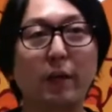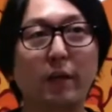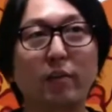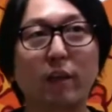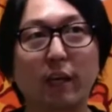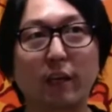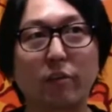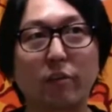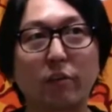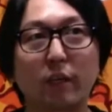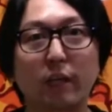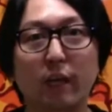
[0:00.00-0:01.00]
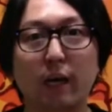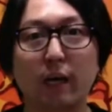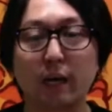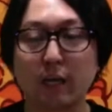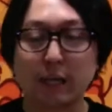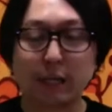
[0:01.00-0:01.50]
I guess
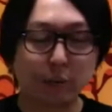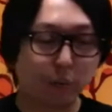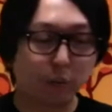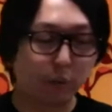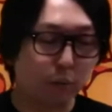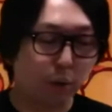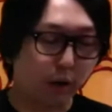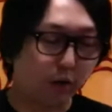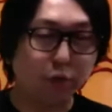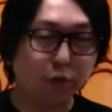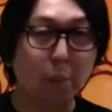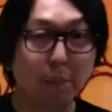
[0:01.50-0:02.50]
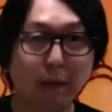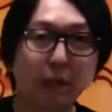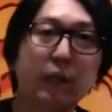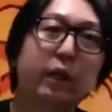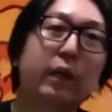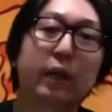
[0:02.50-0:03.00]
it requires for me